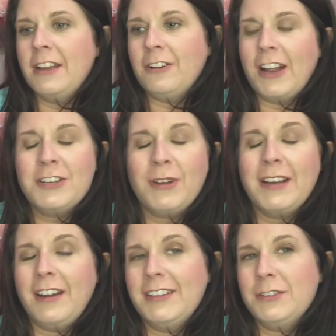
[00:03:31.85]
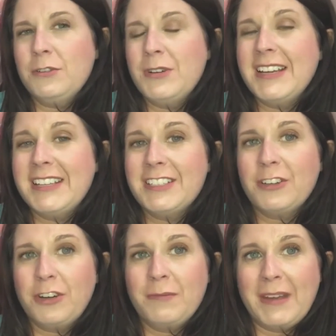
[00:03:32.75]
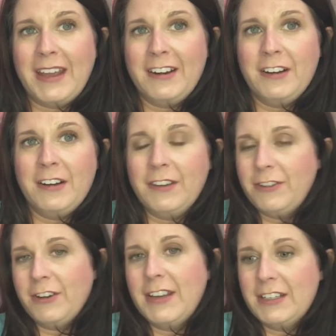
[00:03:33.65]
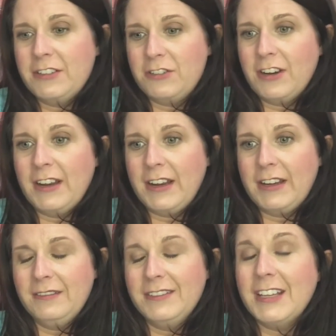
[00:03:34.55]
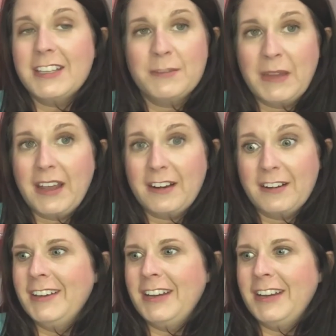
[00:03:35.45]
Graduating high school isn't going to matter if your kid's a drug addict. Doesn't matter.